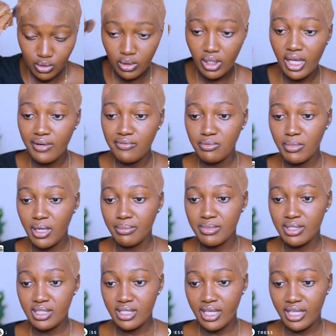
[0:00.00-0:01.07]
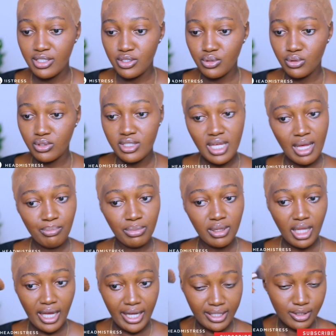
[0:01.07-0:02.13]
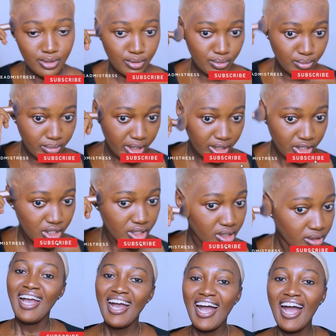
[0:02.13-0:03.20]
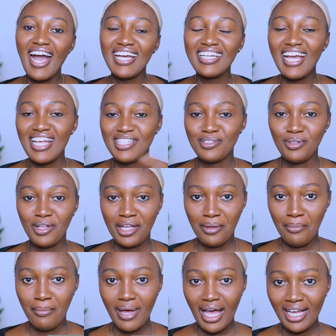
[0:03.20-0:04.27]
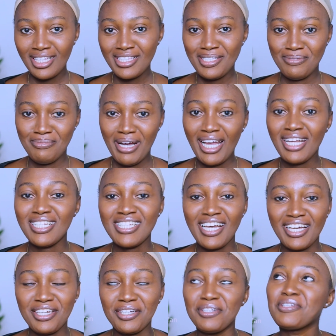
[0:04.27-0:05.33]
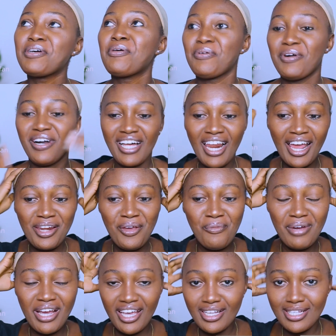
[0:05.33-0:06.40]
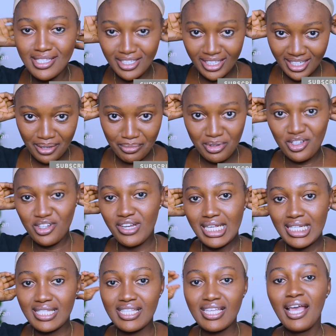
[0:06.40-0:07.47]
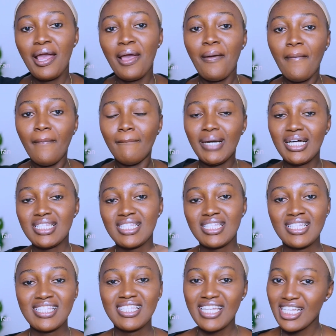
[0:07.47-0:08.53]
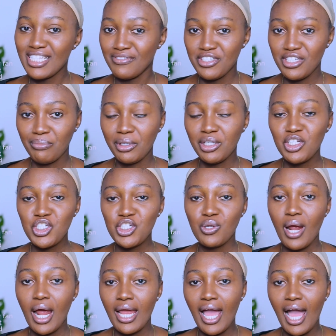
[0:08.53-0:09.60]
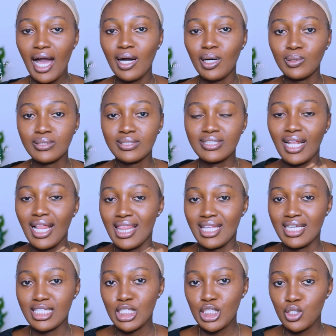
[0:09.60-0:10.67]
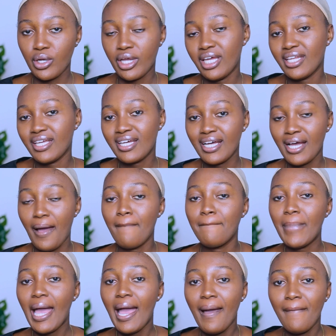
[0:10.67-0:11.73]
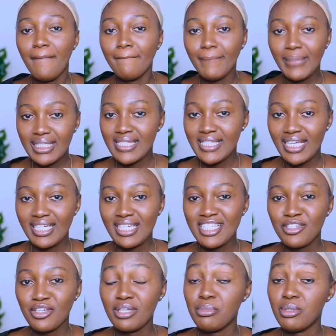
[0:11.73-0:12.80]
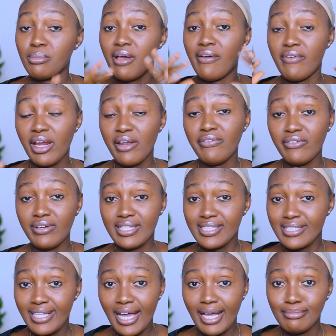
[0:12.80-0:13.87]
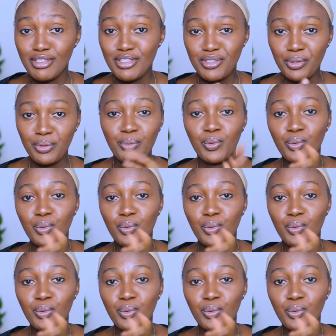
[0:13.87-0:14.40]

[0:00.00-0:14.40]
to learn from my mistakes, don't apply too much. Hi guys, and welcome back to my channel. Well, I know my hair is looking a bit crazy, but in today's video I'm going to try out the stocking cap method. This is going to be my very first time, so